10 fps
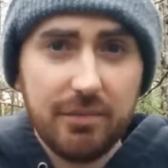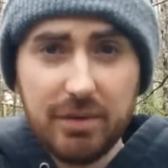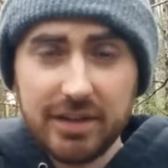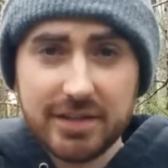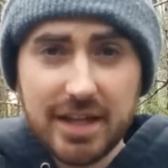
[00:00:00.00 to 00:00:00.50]

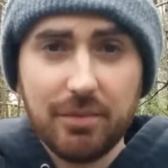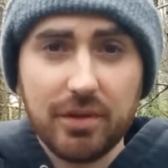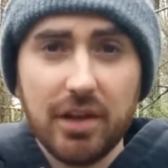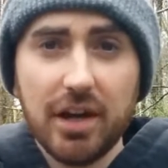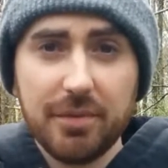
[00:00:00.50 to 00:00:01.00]
picnic table
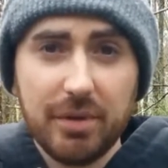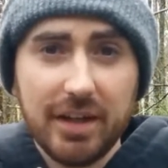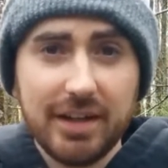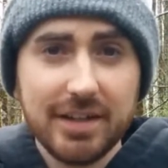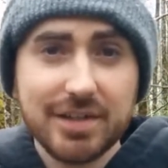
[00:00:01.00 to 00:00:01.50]
cloth, but
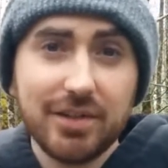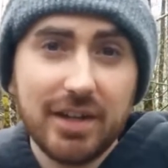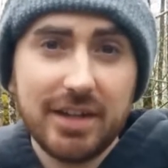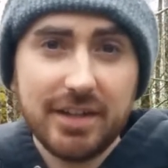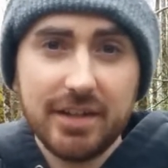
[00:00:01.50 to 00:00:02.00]
it is a
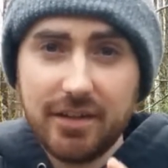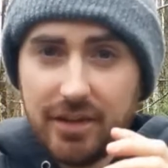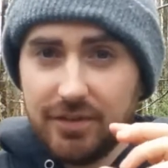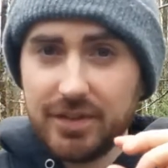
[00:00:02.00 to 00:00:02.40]
good idea if